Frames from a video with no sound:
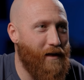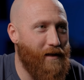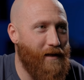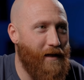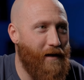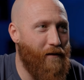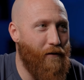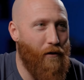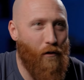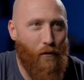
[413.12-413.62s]
in
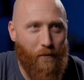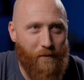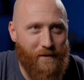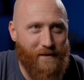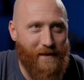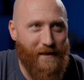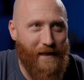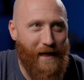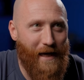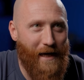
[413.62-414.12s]
there, no one was
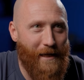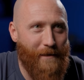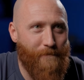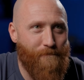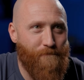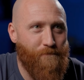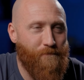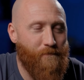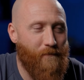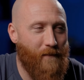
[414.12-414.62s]
in line,
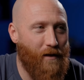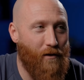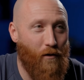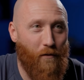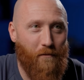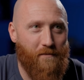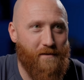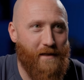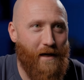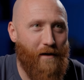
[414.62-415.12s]
no
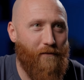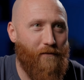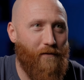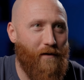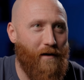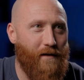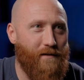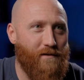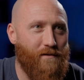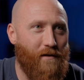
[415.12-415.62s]
one was out
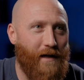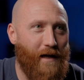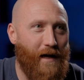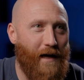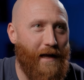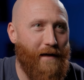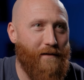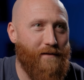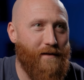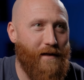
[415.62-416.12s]
front, so I
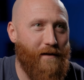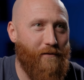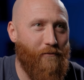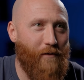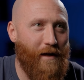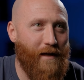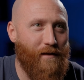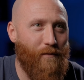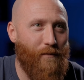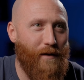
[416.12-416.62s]
got out there and
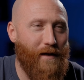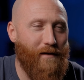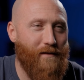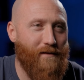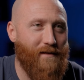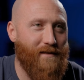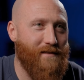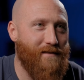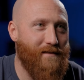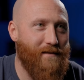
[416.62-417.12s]
rang the bell,
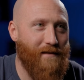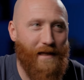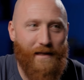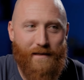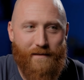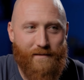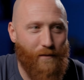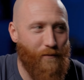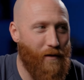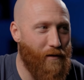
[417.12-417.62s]
and
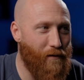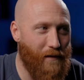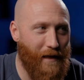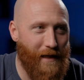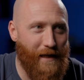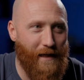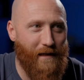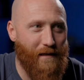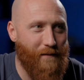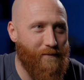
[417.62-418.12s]
some other
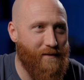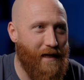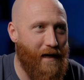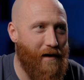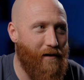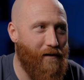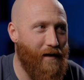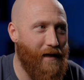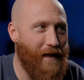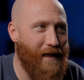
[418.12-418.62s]
lady comes
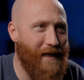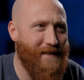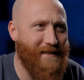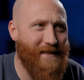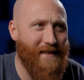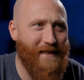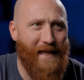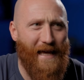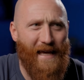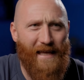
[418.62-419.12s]
out, and I
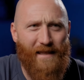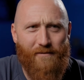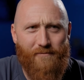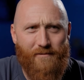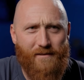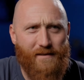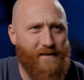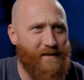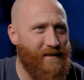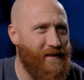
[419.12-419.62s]
said, hey, there
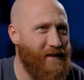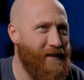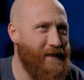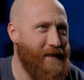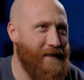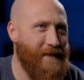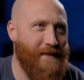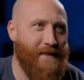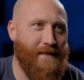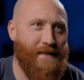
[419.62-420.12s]
was
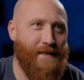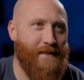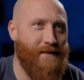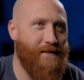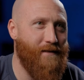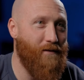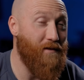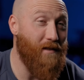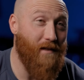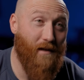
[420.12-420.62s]

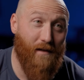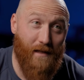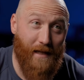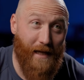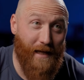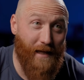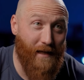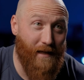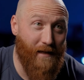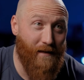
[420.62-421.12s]
a young
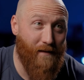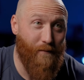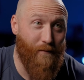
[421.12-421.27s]
lady,